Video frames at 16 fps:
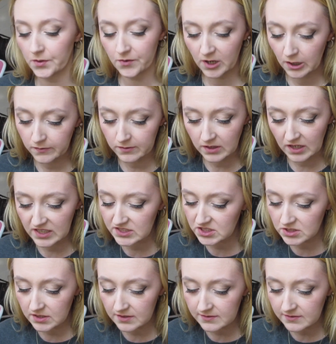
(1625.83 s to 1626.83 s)
We overlined
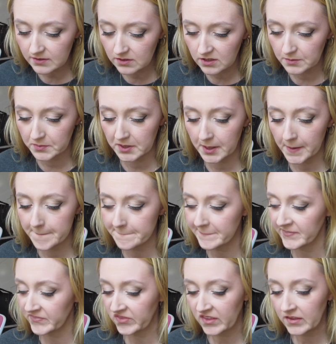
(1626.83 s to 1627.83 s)
just a little bit.
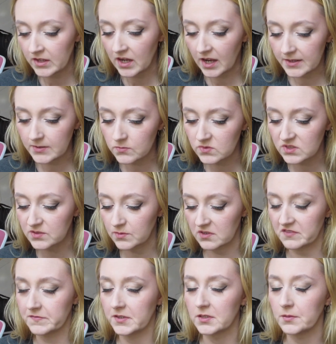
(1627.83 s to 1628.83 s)
I don't really want
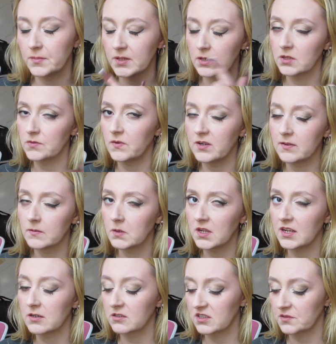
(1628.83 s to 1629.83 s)
to fill them in all the way with a
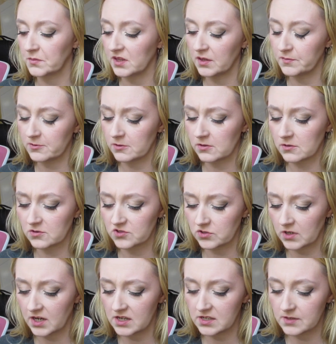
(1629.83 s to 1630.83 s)
liner because my lips are a little
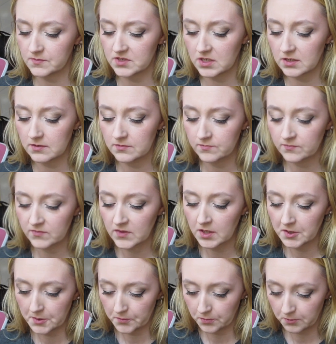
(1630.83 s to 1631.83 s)
dry and I'm not
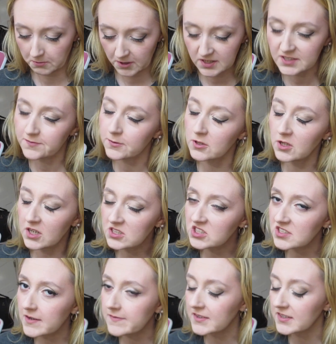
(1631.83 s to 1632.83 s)
pressed for
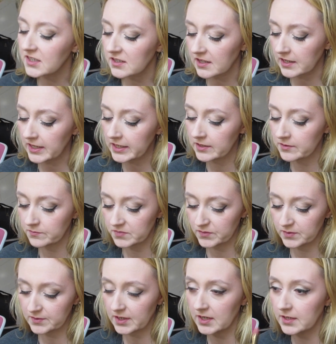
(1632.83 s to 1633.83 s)
longevity today. But
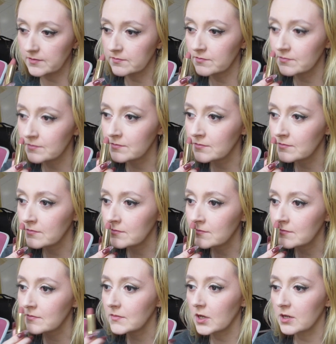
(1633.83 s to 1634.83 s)
we've got
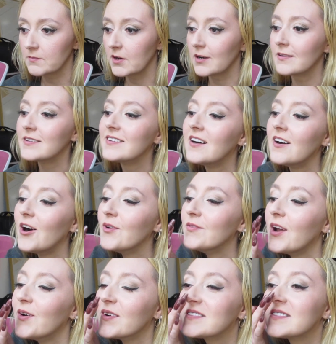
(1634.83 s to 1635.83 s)
our Merit. Oh
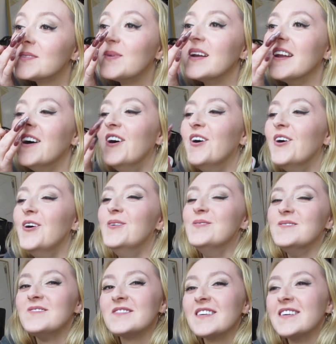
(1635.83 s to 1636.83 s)
no, it's on my nose.
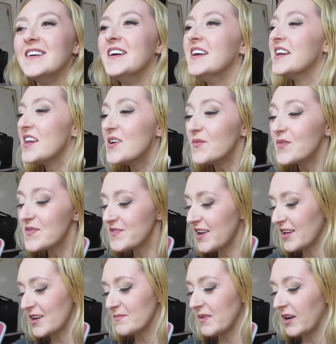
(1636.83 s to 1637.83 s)
We've
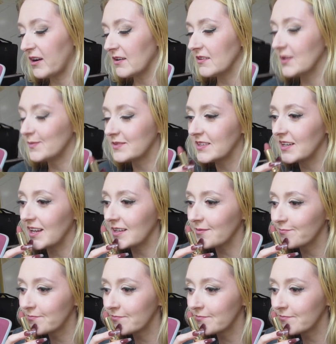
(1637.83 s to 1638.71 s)
got our Merit lipstick.